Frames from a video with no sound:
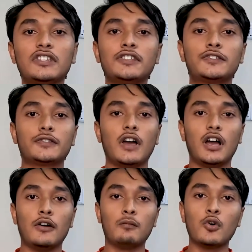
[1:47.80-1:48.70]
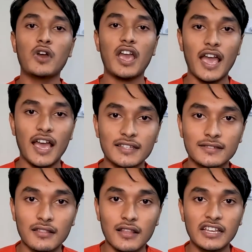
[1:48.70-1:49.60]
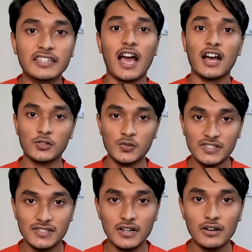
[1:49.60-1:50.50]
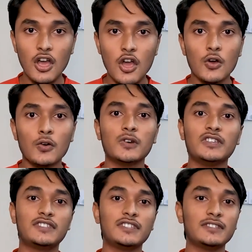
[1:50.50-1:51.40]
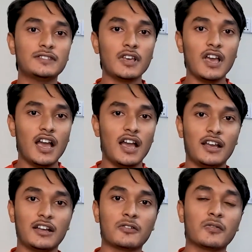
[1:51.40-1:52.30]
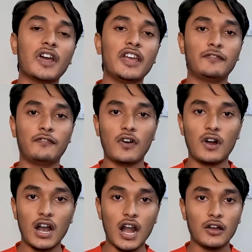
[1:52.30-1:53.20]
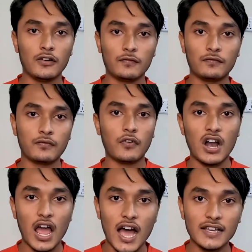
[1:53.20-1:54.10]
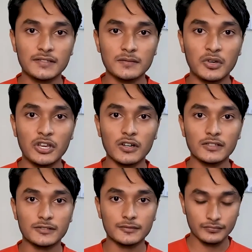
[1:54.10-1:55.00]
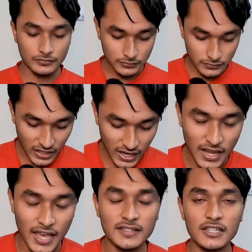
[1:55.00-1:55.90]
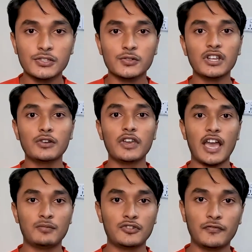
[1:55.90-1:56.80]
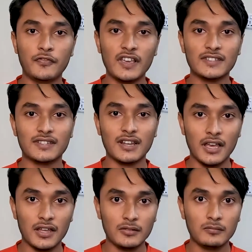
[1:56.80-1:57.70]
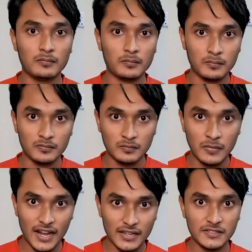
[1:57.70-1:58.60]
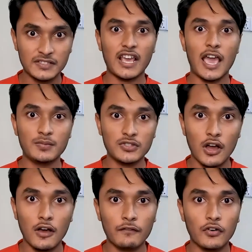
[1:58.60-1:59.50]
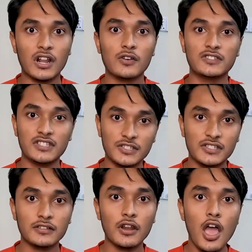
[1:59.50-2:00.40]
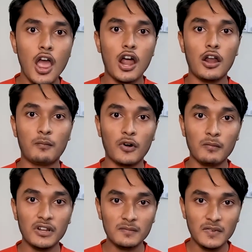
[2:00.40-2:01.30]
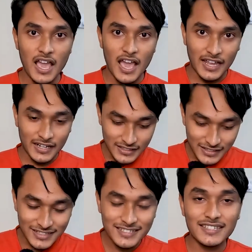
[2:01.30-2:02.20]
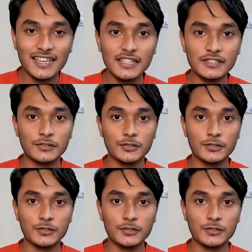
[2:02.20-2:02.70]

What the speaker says: this book has like tongue twister, which is great for us, because as a student we have to face various types of pronunciation problem, and in this case